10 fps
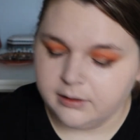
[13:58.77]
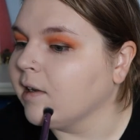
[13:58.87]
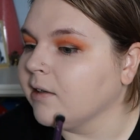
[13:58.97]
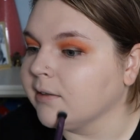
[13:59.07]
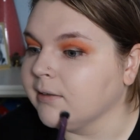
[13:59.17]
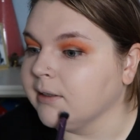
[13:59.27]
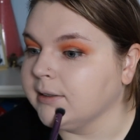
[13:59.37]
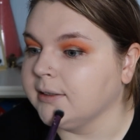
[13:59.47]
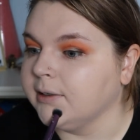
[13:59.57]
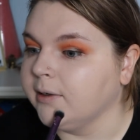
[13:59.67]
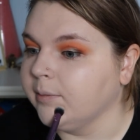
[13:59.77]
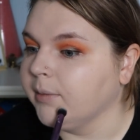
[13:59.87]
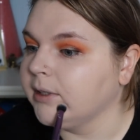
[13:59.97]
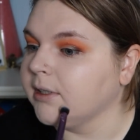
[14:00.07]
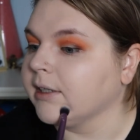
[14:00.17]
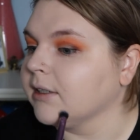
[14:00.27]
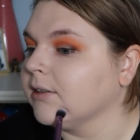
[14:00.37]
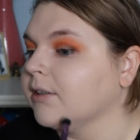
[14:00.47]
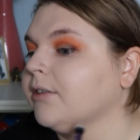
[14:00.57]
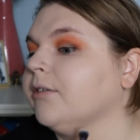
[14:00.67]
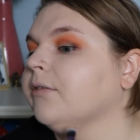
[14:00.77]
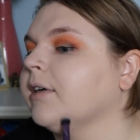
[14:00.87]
there's only so much I can do